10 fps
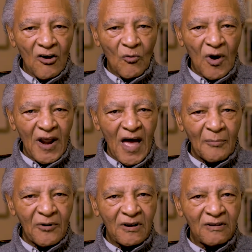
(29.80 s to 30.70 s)
what
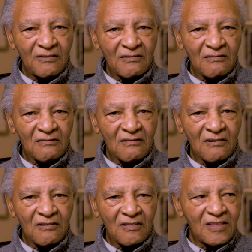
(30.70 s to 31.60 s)
happened is
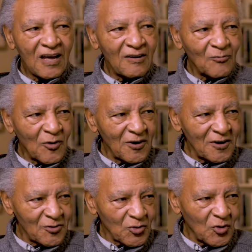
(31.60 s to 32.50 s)
they wanted
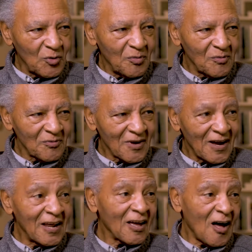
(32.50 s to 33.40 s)
this group,
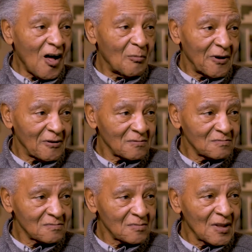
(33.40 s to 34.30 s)
and they called me.
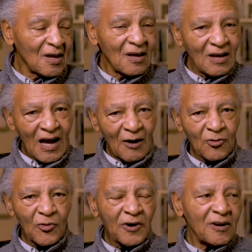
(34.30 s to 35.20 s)
I was
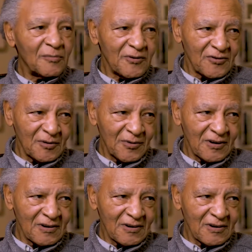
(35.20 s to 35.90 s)
working in Mississippi at the